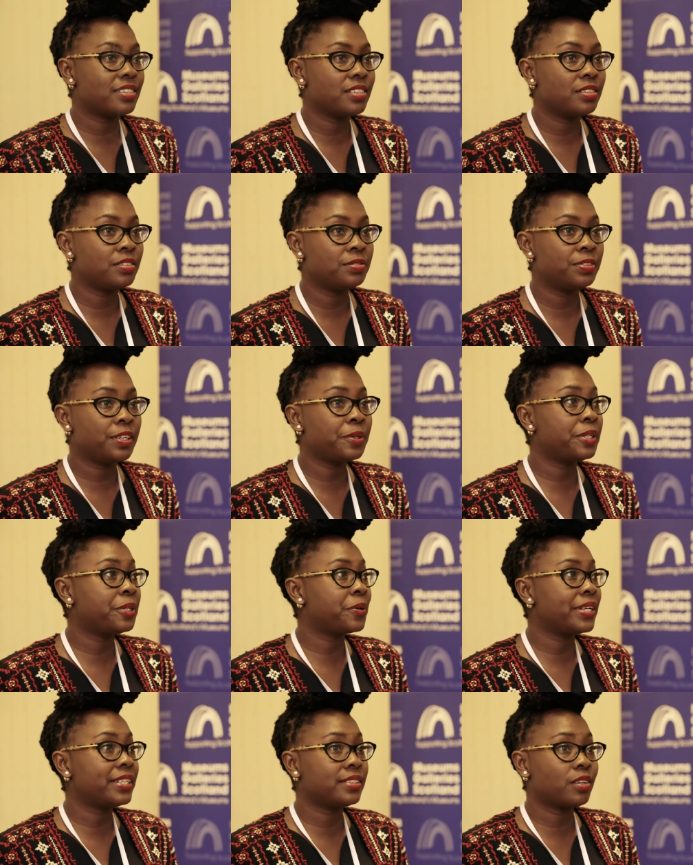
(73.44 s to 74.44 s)
a very
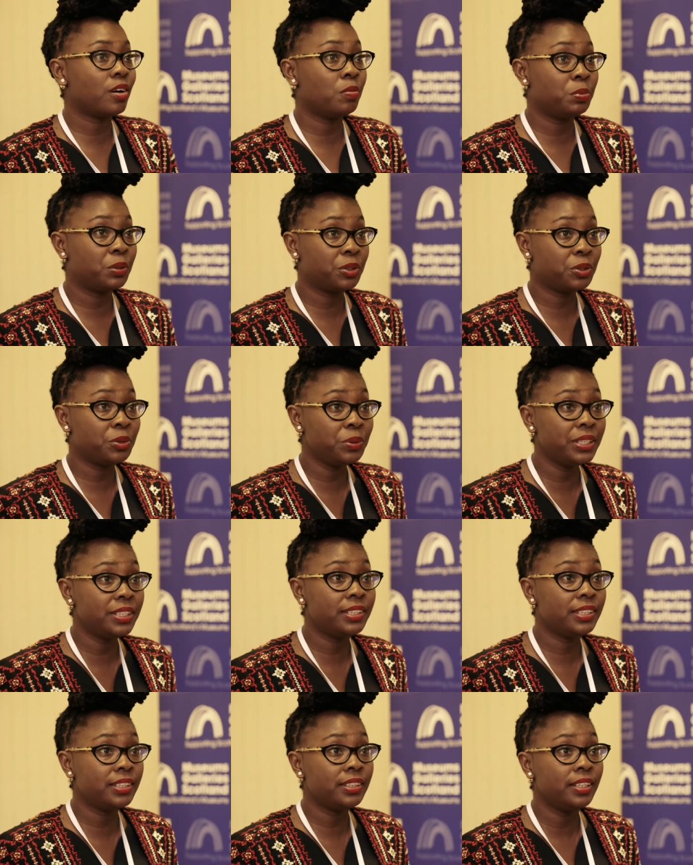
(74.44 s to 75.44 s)
great
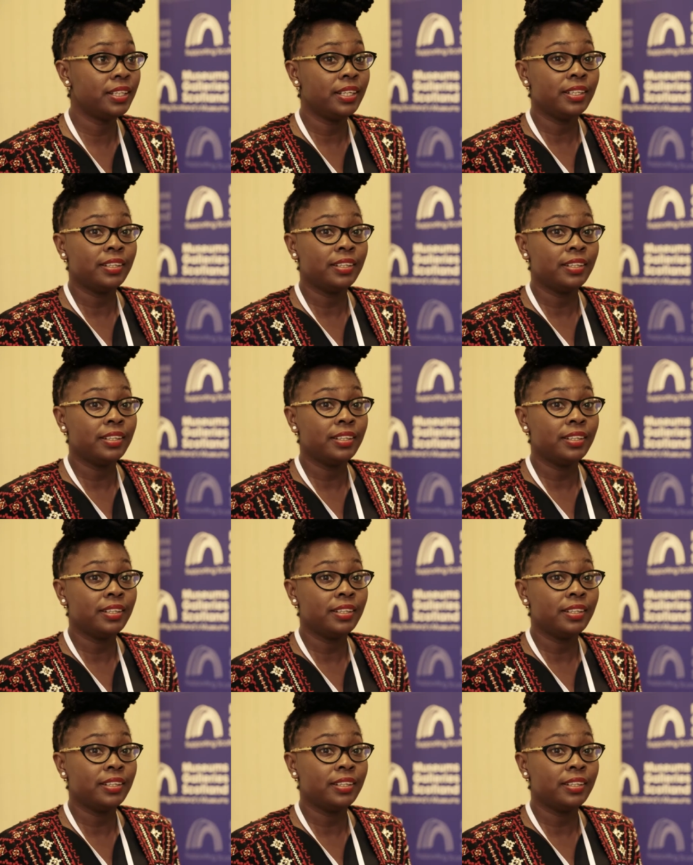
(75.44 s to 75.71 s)
opportunity